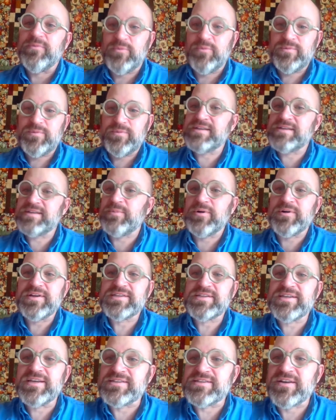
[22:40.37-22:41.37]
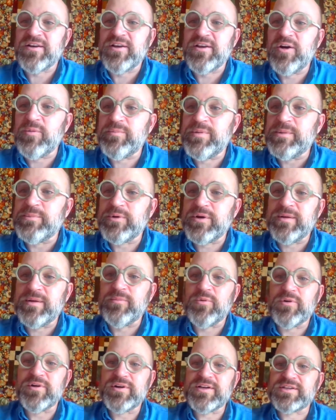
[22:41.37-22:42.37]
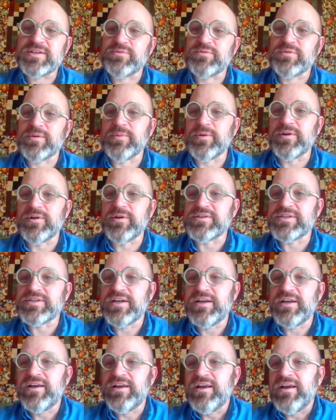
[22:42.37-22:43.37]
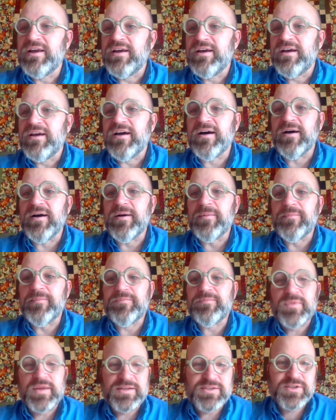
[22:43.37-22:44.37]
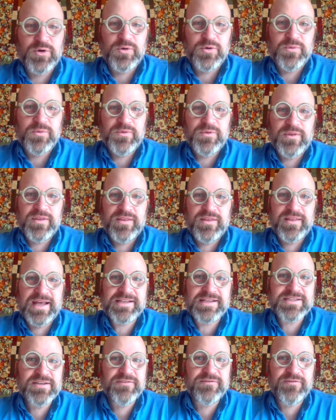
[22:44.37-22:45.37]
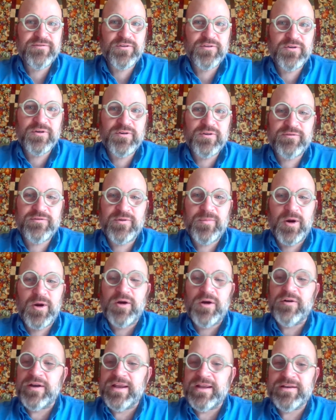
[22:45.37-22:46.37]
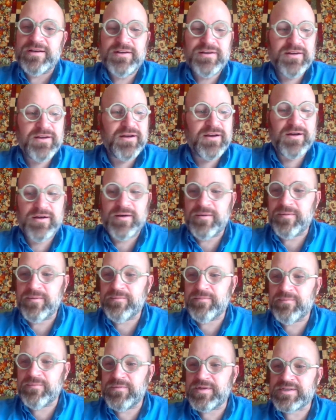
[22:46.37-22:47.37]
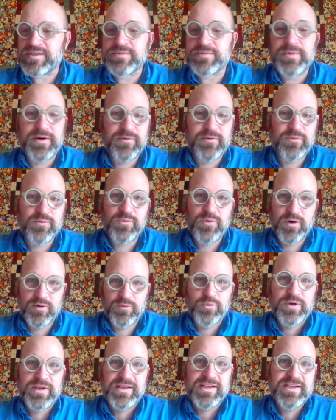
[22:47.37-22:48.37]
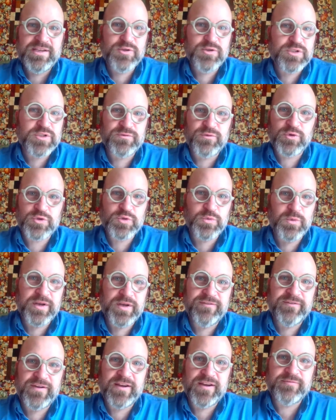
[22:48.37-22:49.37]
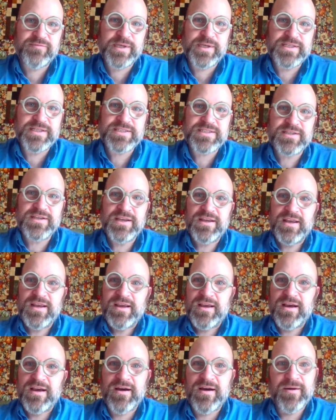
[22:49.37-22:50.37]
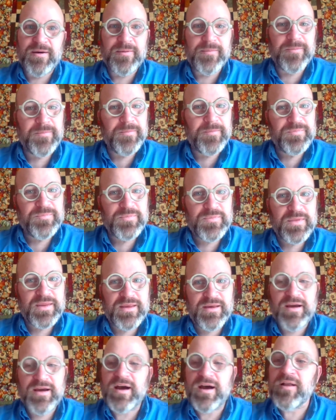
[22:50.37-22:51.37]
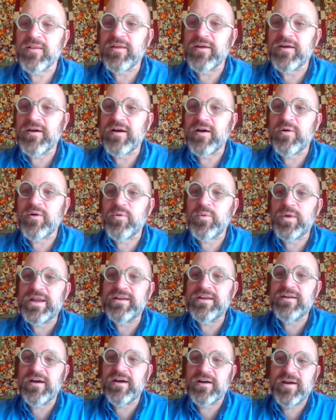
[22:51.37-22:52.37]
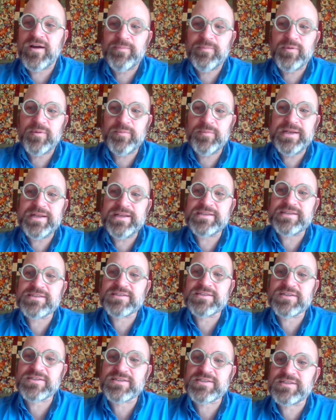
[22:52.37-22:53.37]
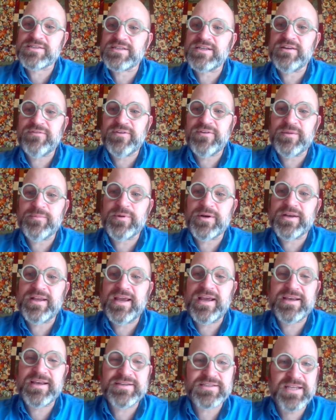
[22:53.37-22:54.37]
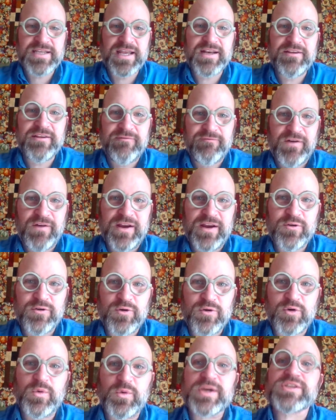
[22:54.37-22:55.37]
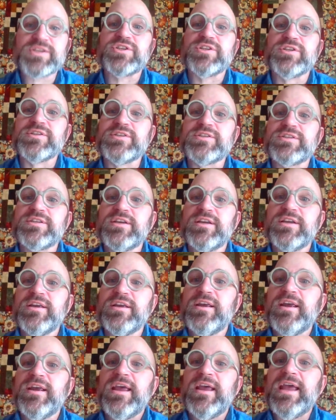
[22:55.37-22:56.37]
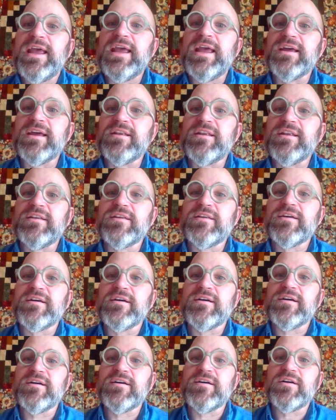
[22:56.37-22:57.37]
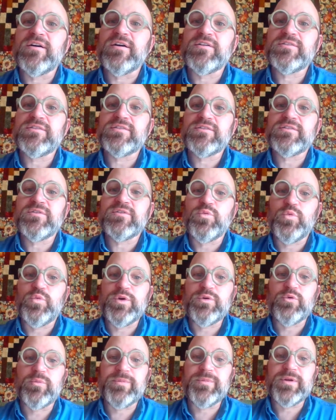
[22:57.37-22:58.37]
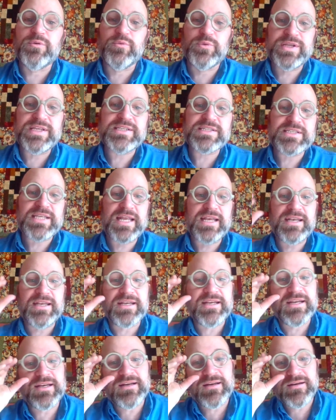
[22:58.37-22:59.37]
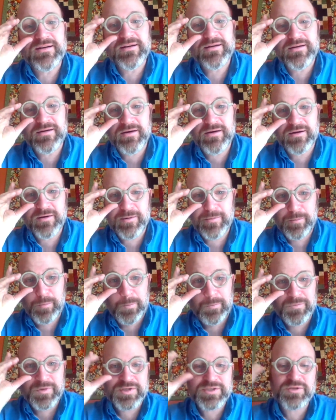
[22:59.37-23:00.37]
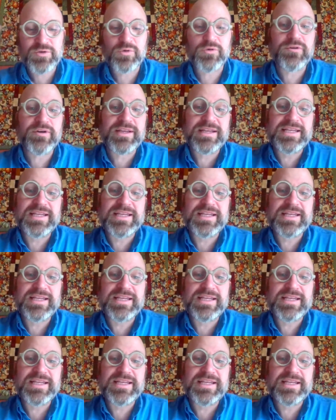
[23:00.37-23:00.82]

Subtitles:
As Barney says, it'll help people get more in touch with the players. So that's it from our end. This has been a really useful 25 minutes. I'll wait a couple of minutes just to see if anybody has any final questions, and we will be resending the scoring